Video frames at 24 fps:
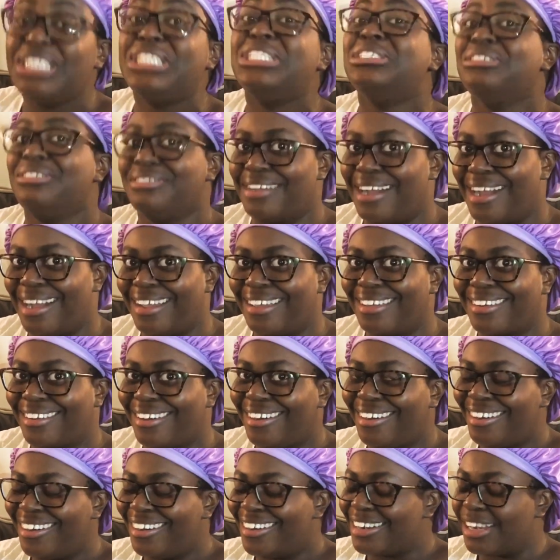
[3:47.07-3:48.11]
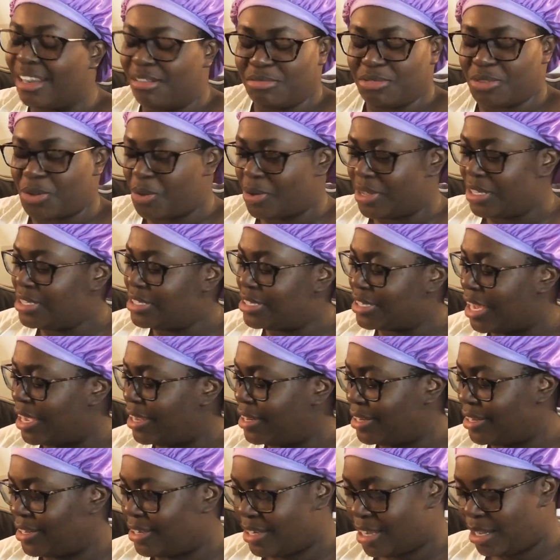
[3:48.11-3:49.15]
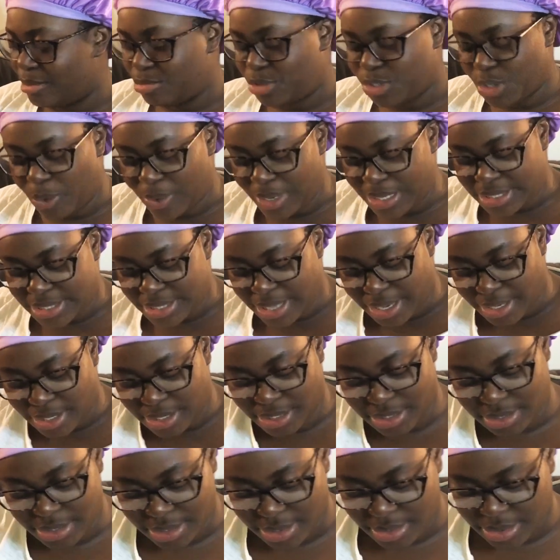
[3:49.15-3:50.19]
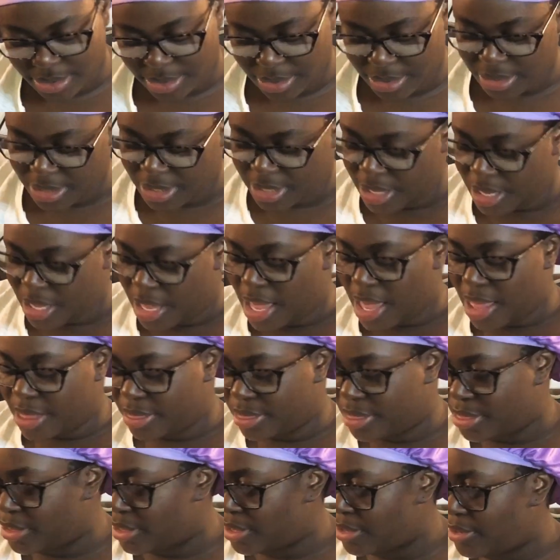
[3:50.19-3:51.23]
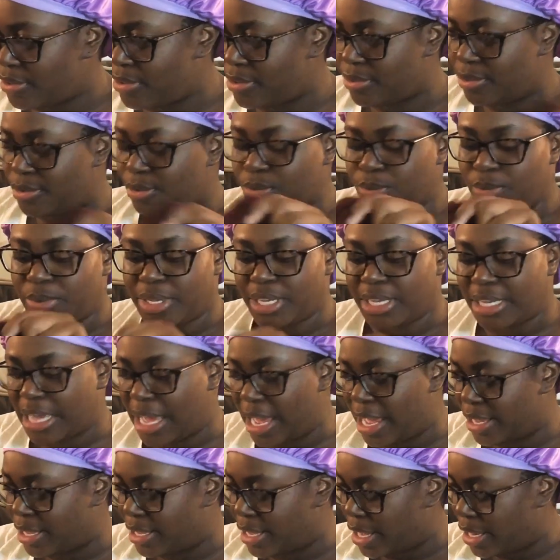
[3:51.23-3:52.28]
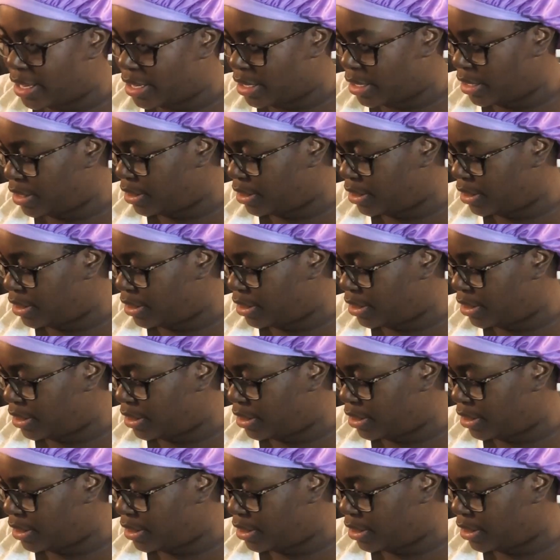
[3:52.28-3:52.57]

Try it on. I'm so excited. I'm so excited. And this wig, I got it